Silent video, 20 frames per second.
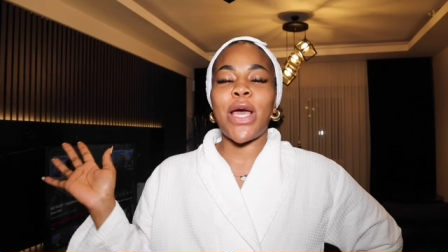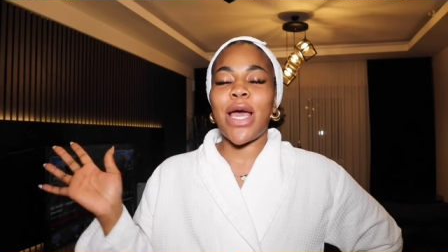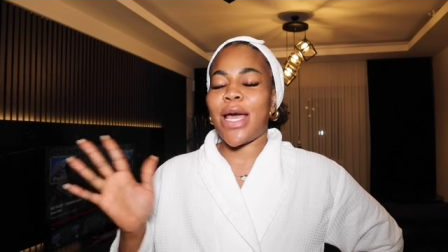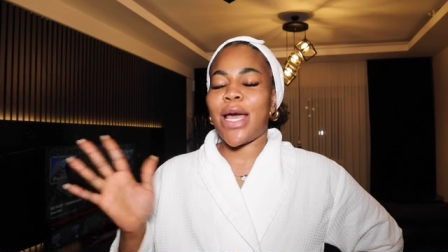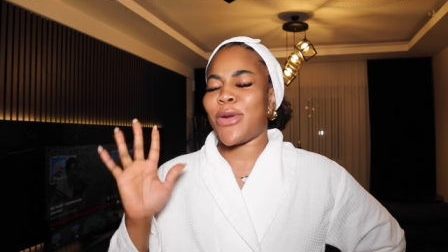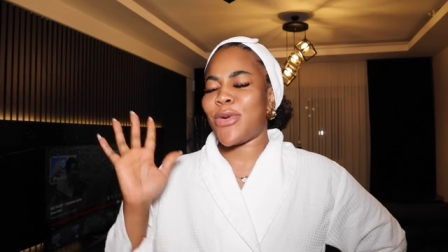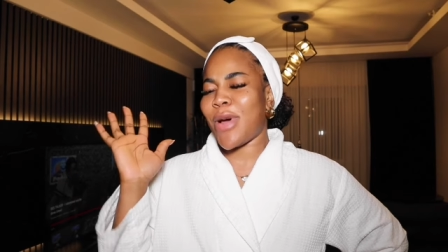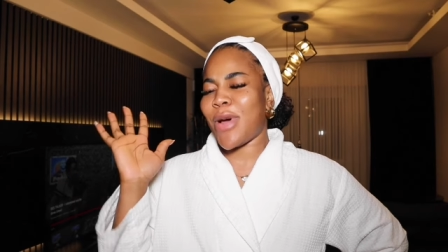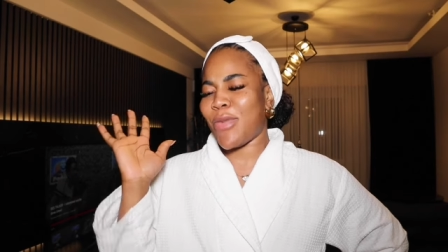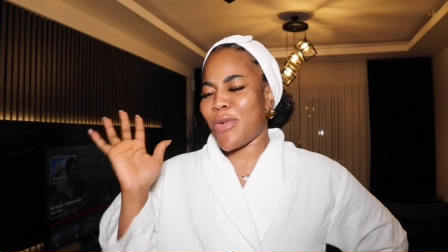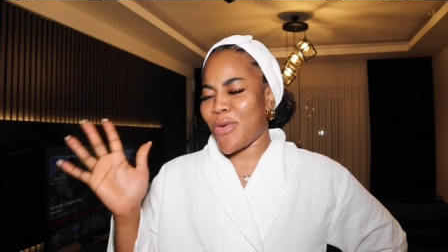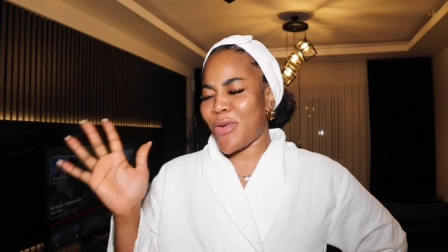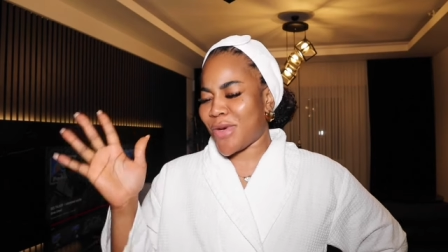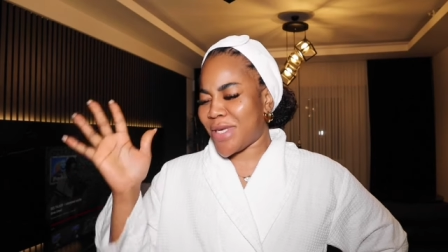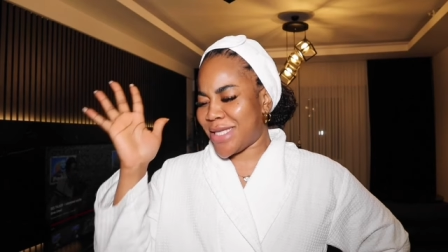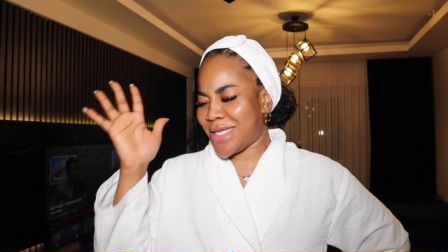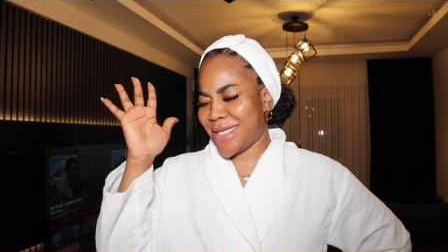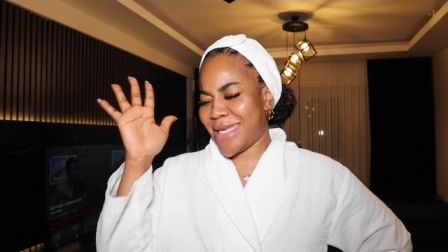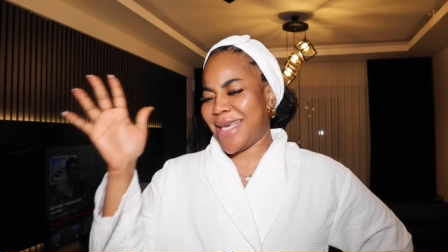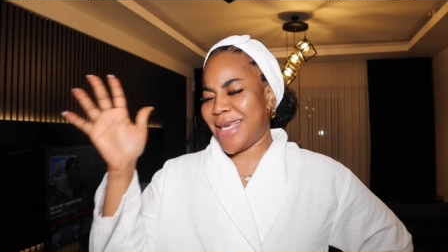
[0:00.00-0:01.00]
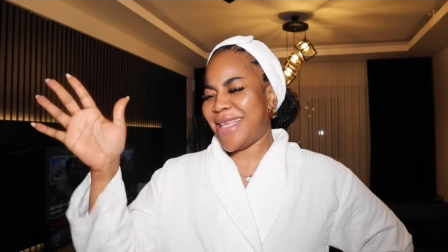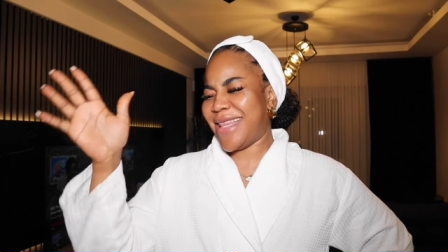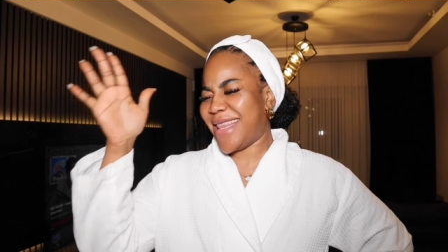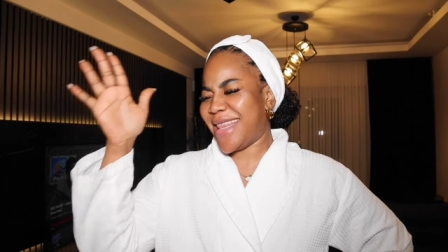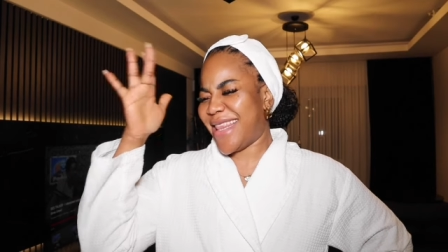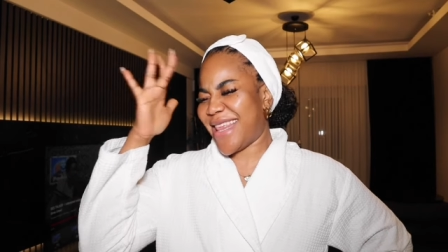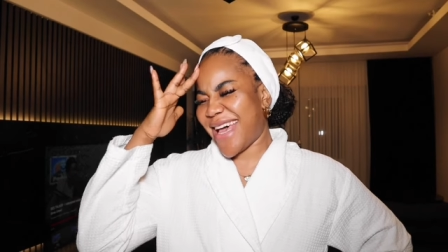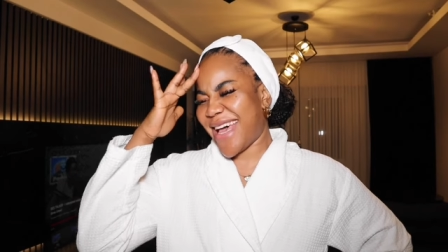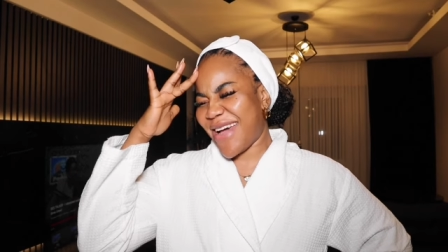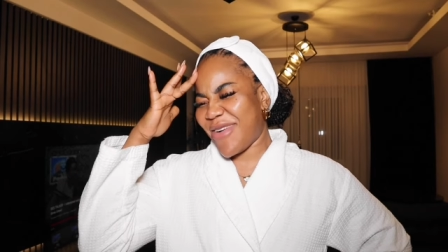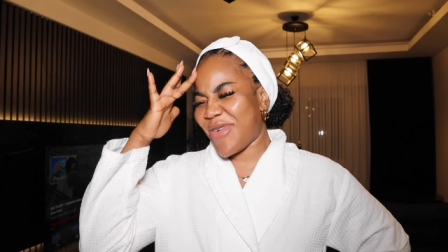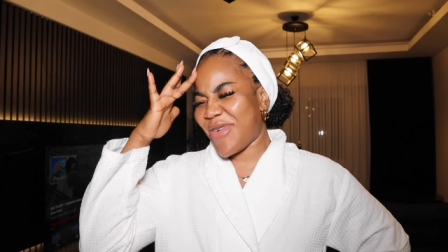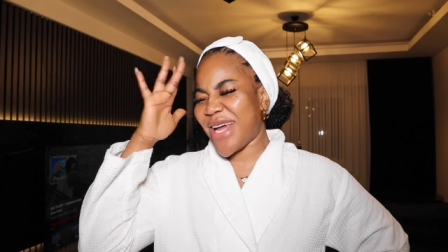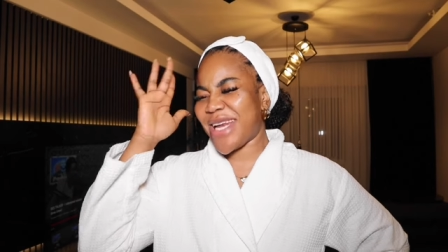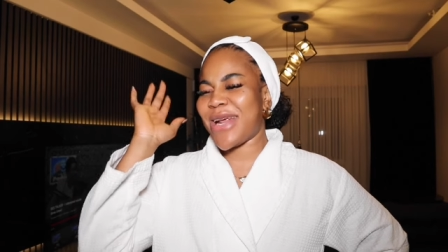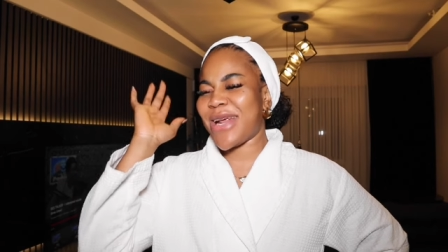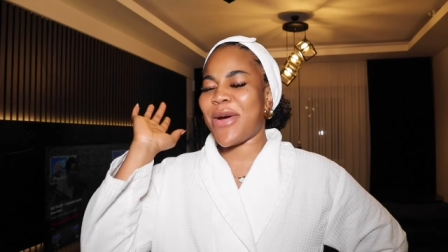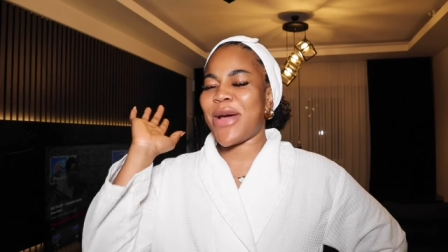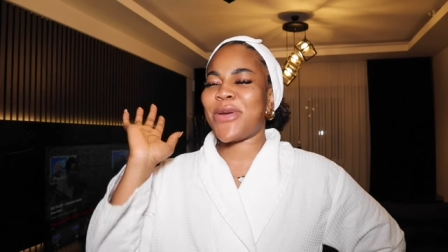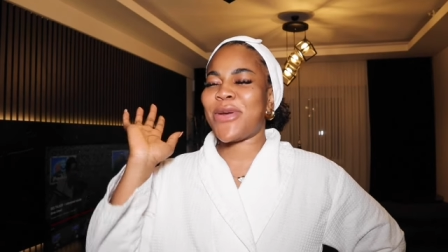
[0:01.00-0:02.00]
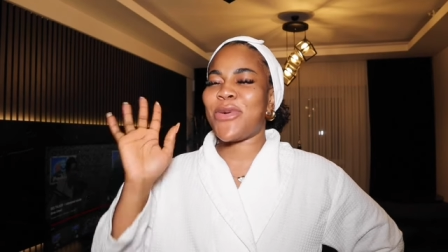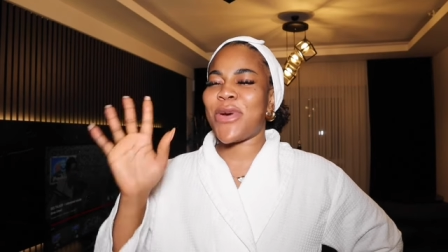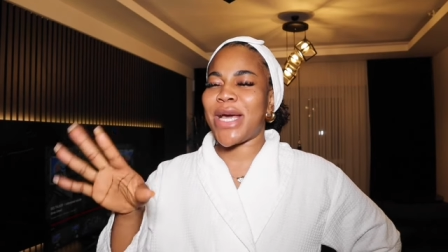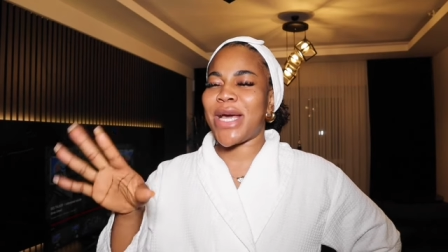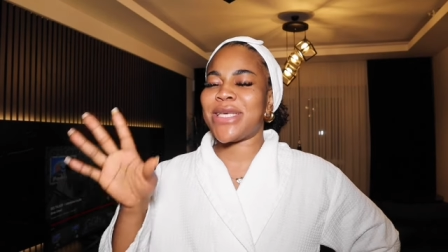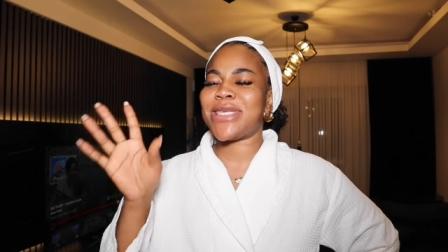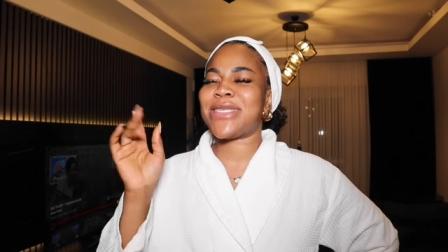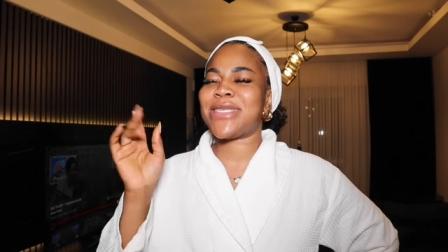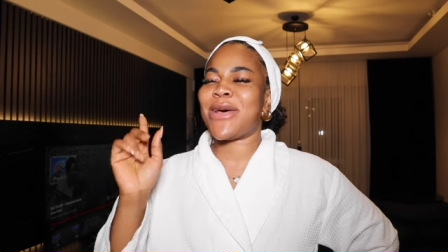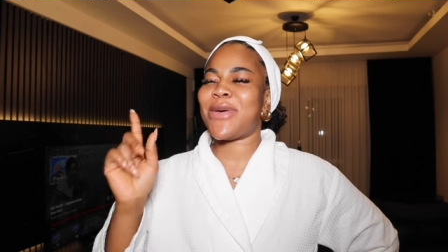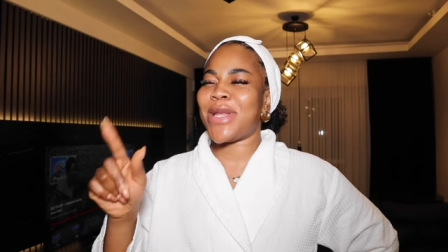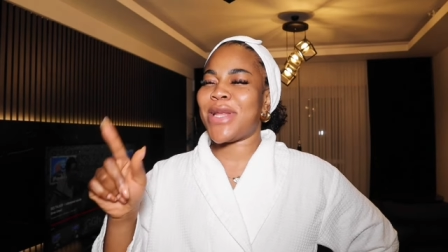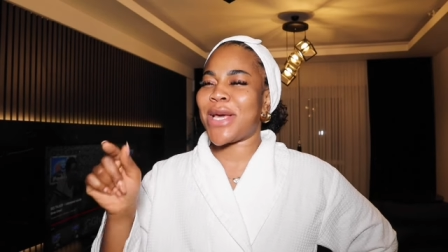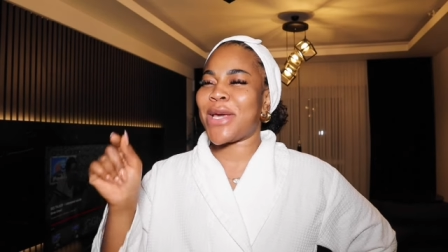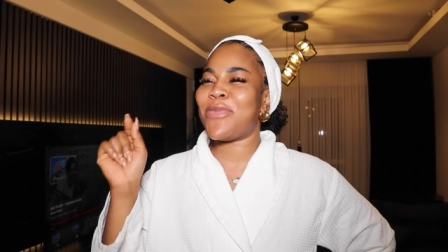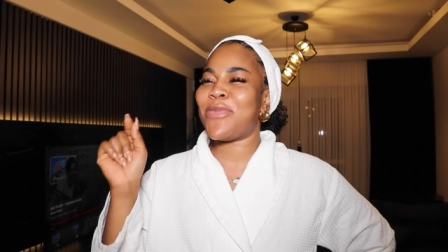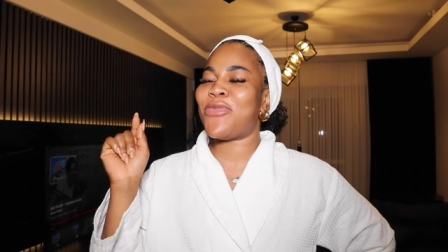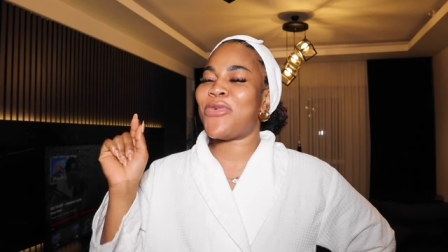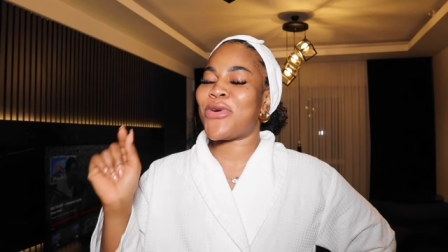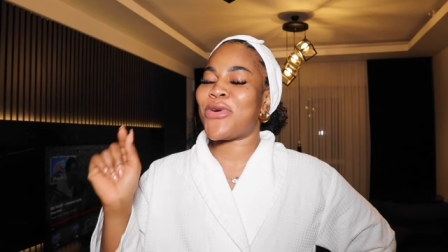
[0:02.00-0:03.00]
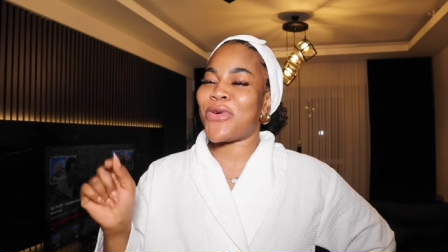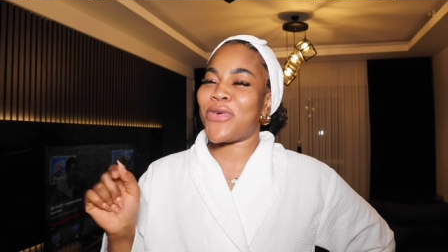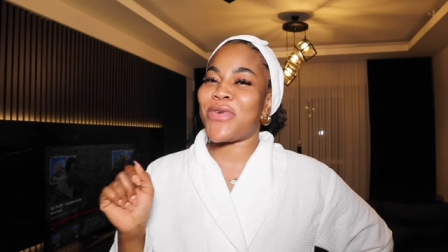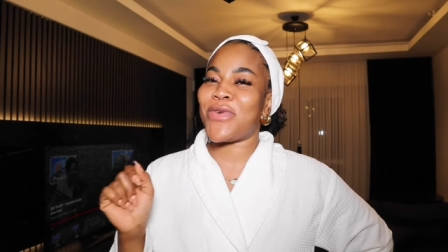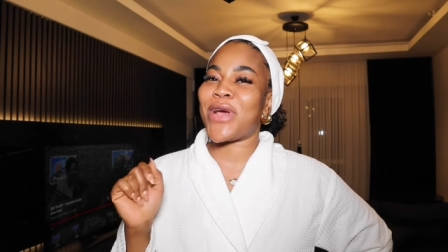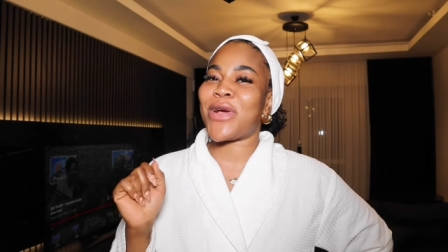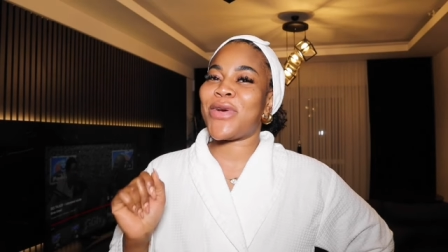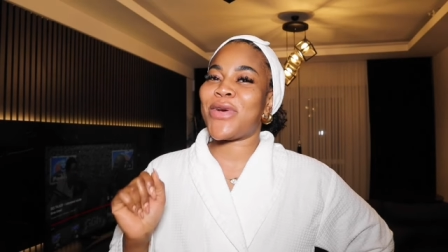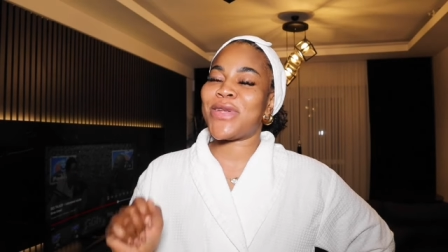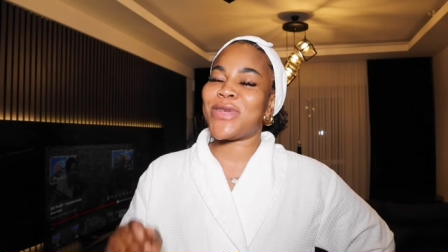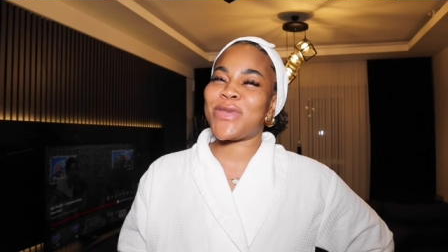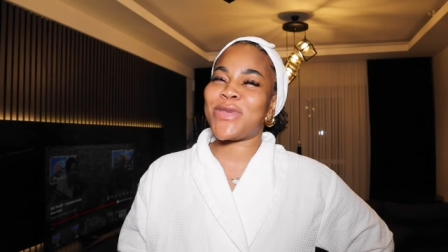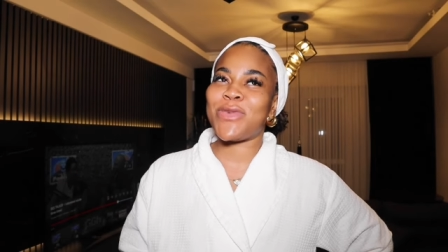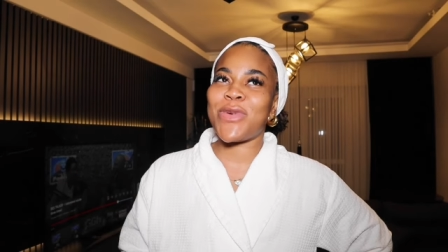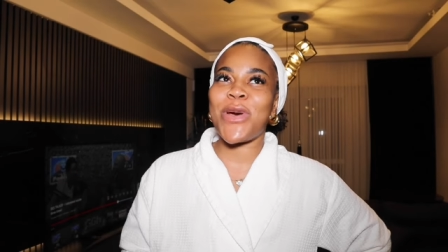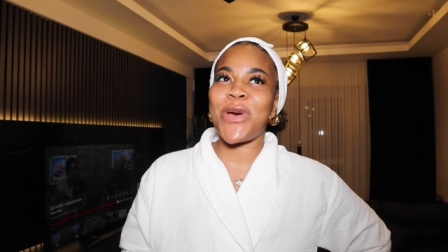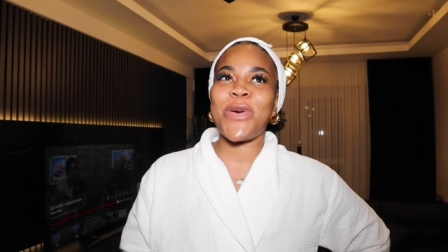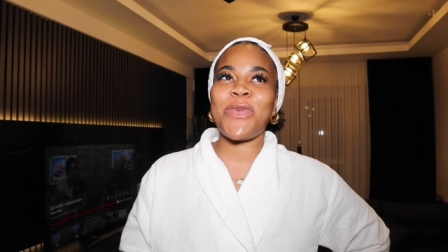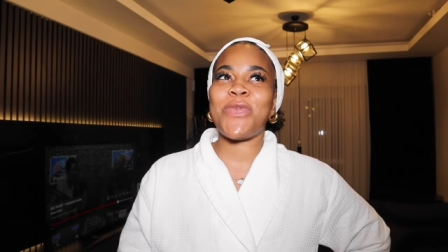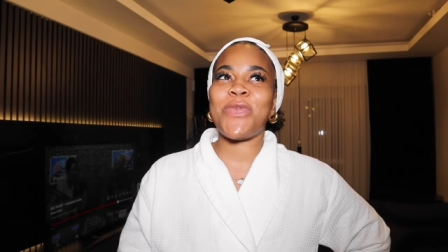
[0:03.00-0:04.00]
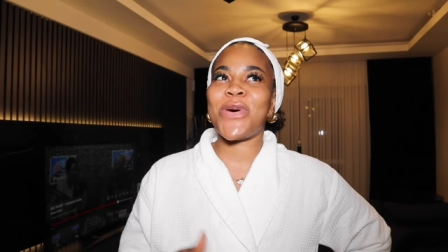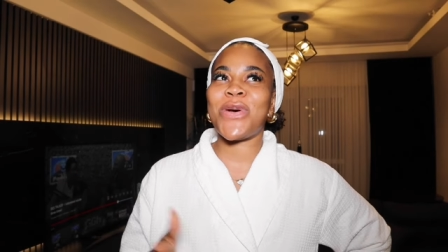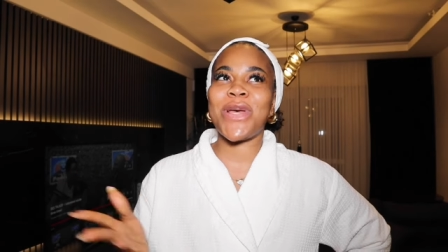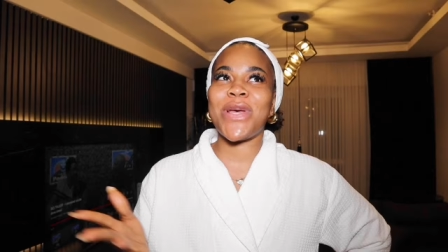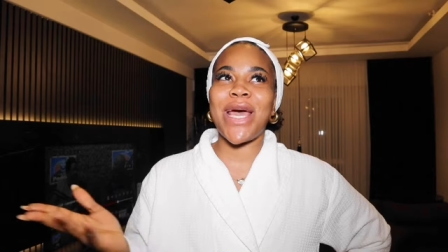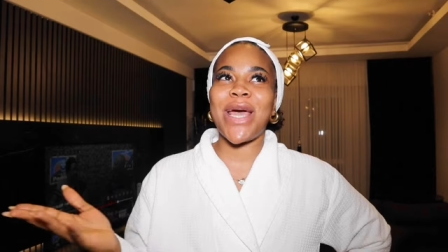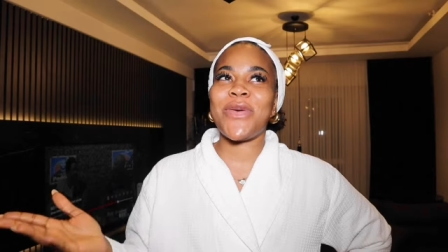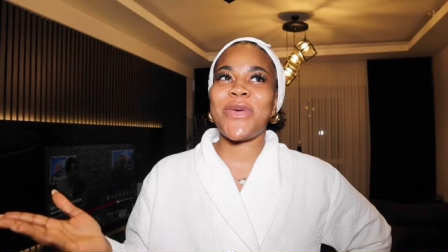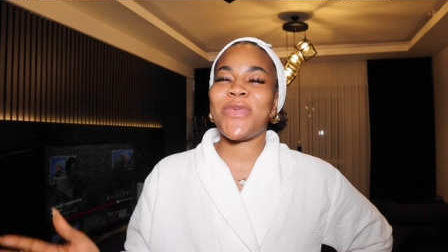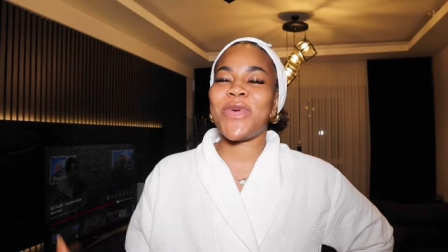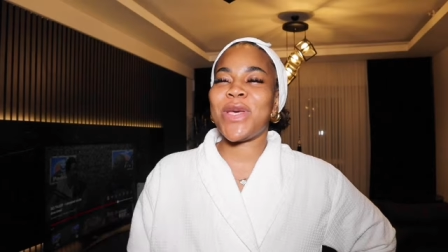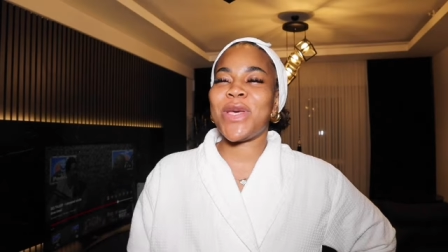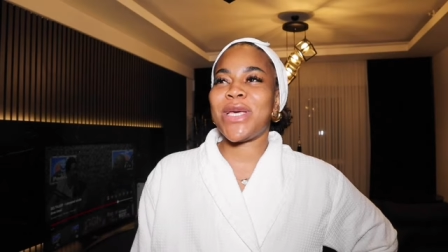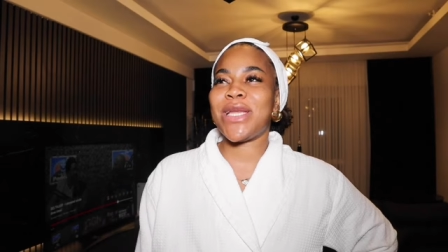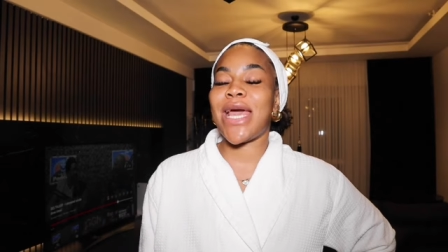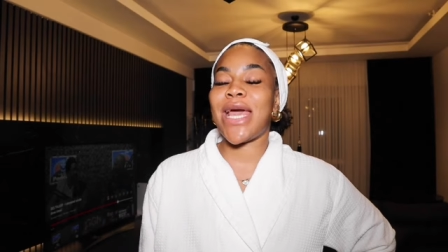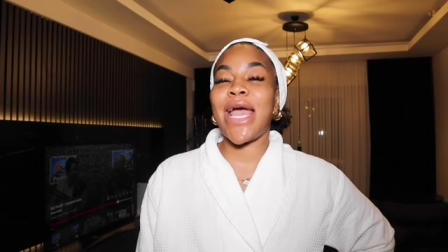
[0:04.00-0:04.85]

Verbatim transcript: I know I'm always saying that. Right now I know I sound like a broken record as well, but I mean,